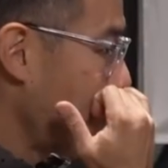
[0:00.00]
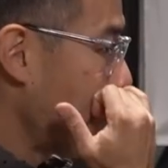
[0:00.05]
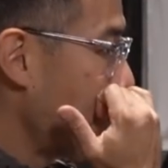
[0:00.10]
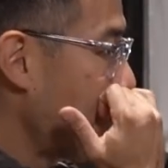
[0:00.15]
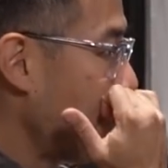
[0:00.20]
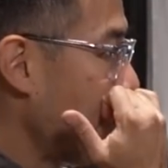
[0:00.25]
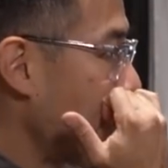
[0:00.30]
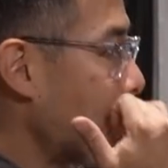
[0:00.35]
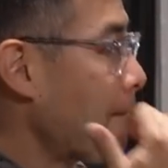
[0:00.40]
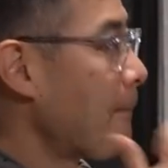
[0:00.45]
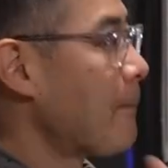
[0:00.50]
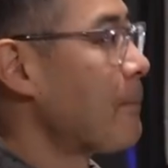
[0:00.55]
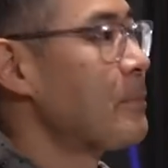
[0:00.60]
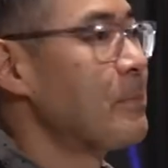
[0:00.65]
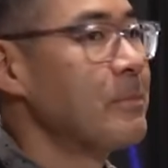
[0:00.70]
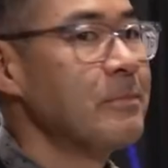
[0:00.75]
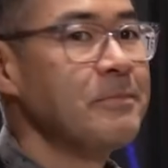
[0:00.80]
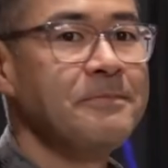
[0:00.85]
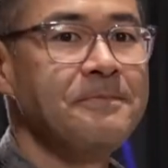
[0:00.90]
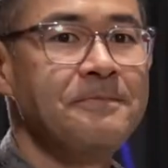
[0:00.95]

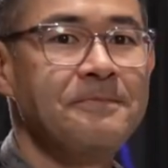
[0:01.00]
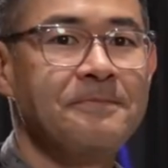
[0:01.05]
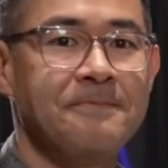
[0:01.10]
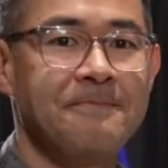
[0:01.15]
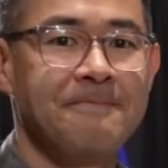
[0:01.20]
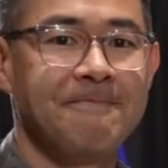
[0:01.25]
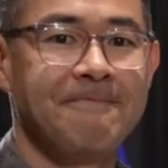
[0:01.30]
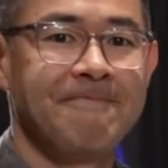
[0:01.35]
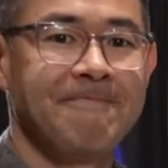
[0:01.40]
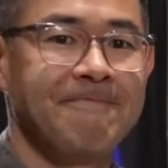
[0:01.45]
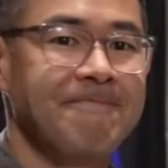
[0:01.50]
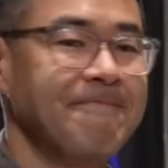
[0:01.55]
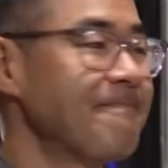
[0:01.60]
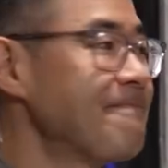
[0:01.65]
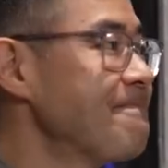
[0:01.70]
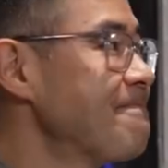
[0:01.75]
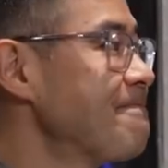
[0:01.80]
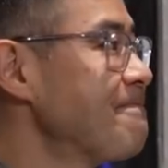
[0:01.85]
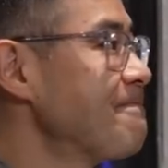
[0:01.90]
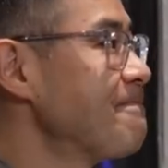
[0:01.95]

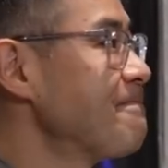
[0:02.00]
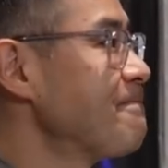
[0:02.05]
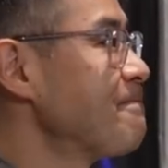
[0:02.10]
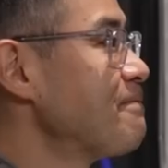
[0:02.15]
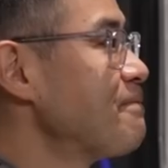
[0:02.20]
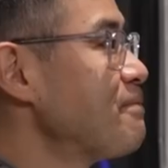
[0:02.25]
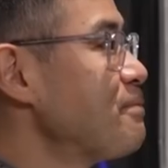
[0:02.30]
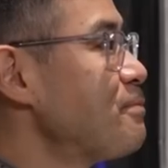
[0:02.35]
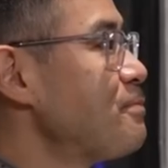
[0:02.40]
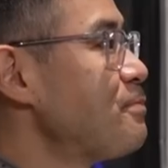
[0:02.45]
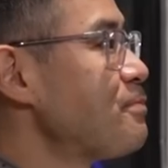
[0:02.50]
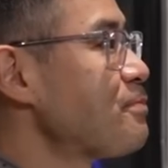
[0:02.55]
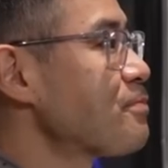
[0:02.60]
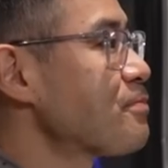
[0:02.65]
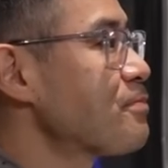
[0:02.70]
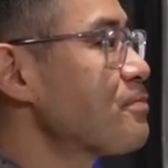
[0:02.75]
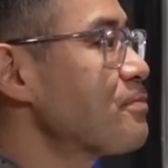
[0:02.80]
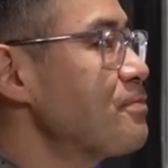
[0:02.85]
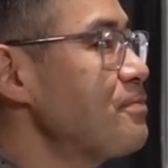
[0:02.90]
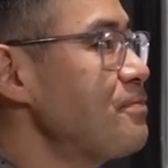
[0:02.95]

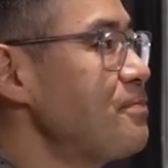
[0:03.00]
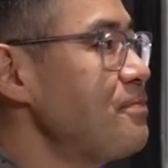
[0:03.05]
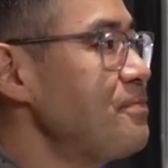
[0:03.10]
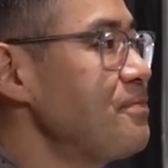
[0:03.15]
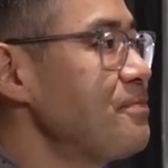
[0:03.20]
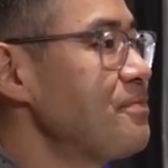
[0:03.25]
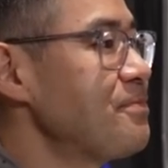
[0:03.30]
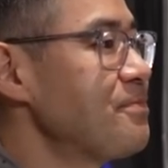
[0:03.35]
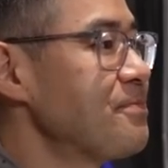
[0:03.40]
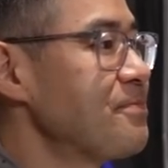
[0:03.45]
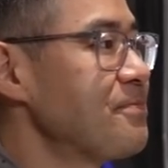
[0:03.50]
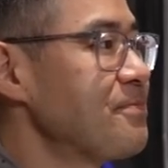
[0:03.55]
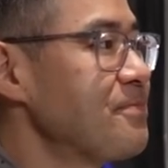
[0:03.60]
(silent)